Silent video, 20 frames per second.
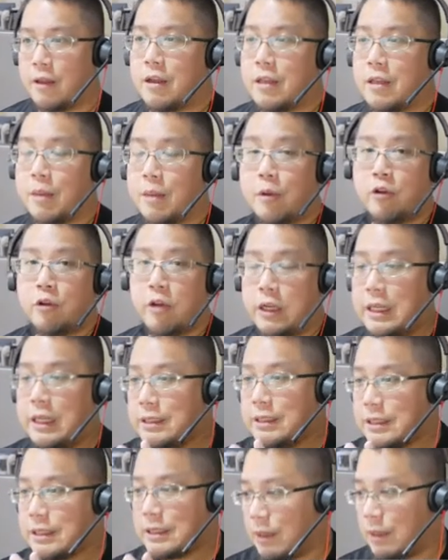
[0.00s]
Number 3,
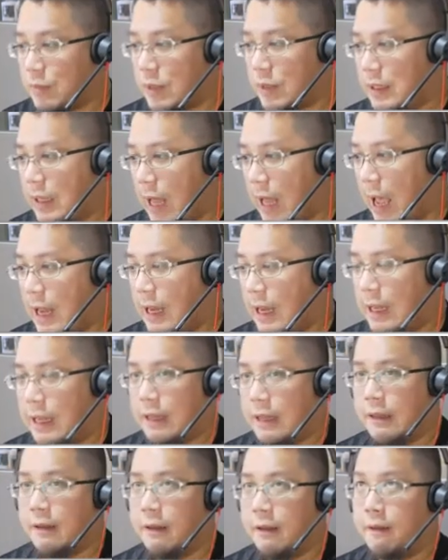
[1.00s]
this is something that I
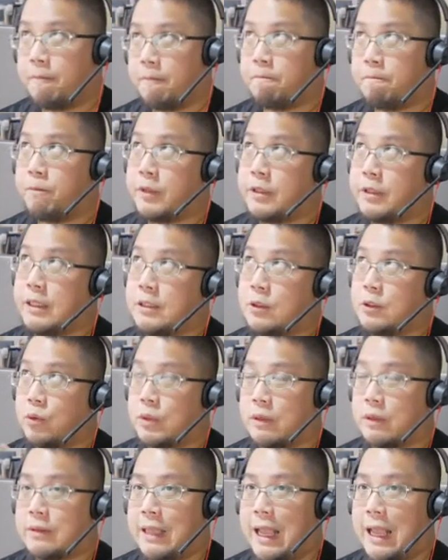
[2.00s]
learned since
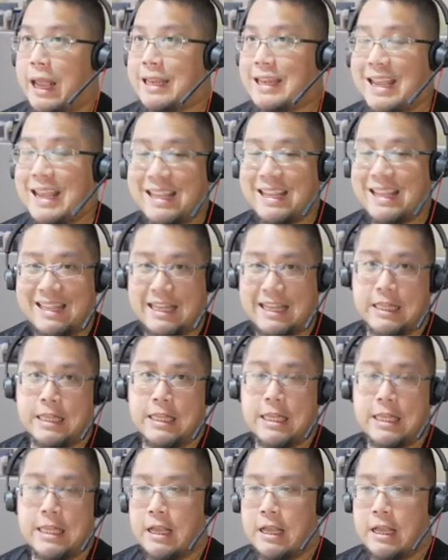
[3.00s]
2018.